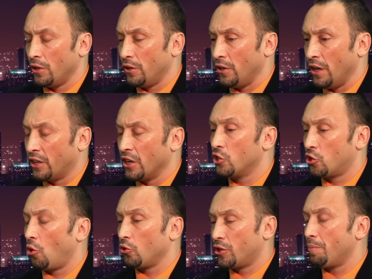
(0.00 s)
it
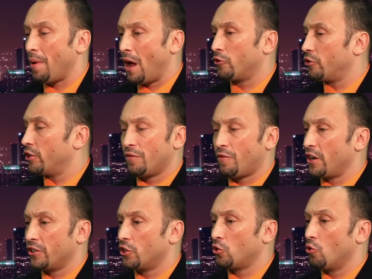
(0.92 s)
controls the boundaries of our
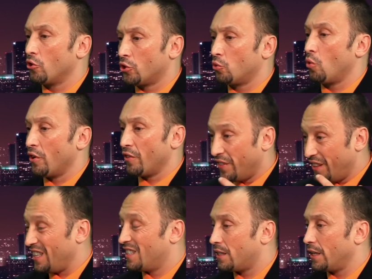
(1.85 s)
discourse to where
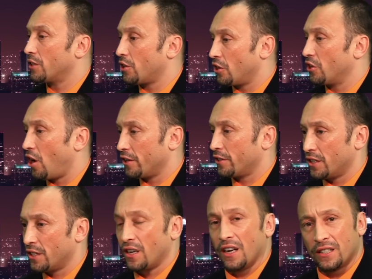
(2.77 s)
these things are not
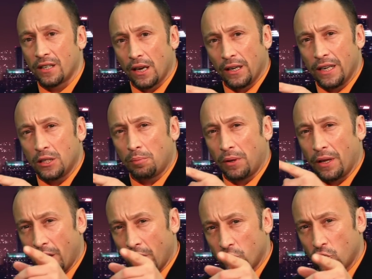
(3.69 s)
discussed. Let's
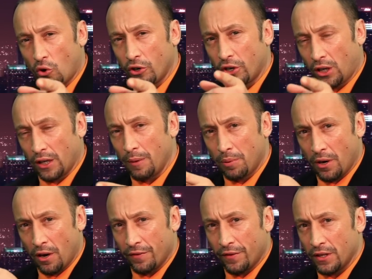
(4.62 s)
play a short clip
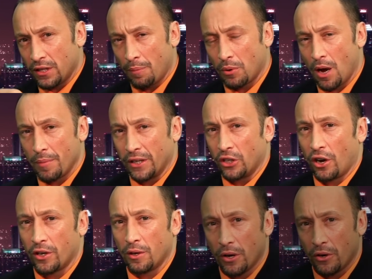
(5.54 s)
of this upcoming
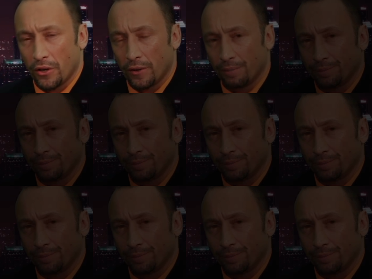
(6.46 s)
documentary.